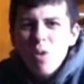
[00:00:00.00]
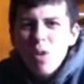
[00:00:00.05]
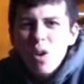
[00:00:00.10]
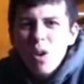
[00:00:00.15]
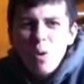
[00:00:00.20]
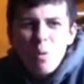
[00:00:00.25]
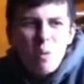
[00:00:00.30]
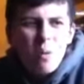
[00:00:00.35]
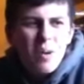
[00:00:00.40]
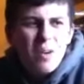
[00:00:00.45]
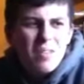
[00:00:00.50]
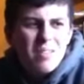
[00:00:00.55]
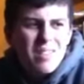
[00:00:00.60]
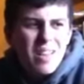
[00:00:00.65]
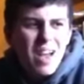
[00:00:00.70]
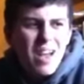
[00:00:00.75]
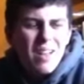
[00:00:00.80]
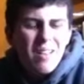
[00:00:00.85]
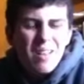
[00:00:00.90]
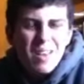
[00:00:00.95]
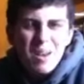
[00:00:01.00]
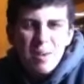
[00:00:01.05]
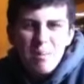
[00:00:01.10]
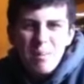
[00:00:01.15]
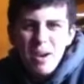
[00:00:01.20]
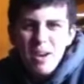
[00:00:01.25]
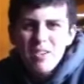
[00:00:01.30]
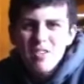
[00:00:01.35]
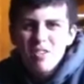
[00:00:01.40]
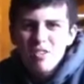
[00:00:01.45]
where he's not a
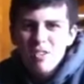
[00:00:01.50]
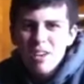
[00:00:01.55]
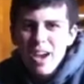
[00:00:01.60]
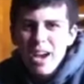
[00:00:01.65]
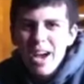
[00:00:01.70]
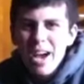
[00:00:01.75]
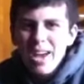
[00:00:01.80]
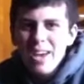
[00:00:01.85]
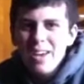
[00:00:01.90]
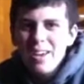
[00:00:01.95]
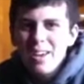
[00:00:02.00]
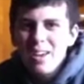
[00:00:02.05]
major guy,